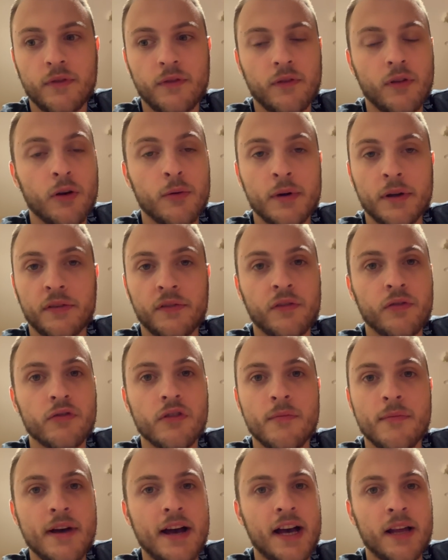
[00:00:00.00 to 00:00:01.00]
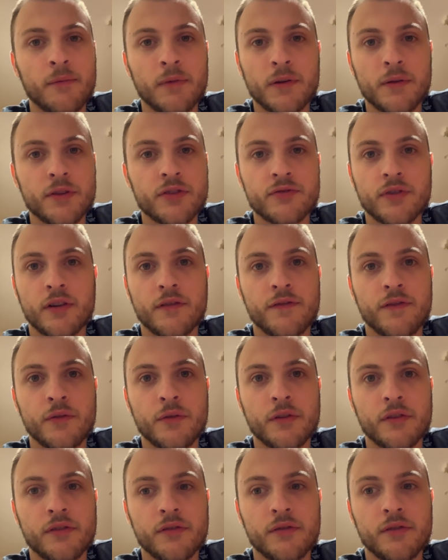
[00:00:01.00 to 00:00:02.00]
Almost to a man, we were
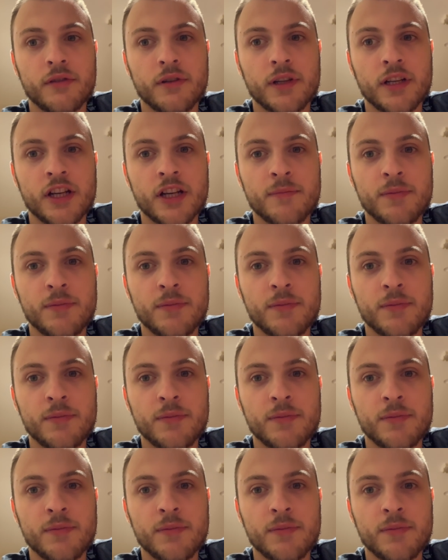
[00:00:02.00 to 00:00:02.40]
dreadful. I thought, you know,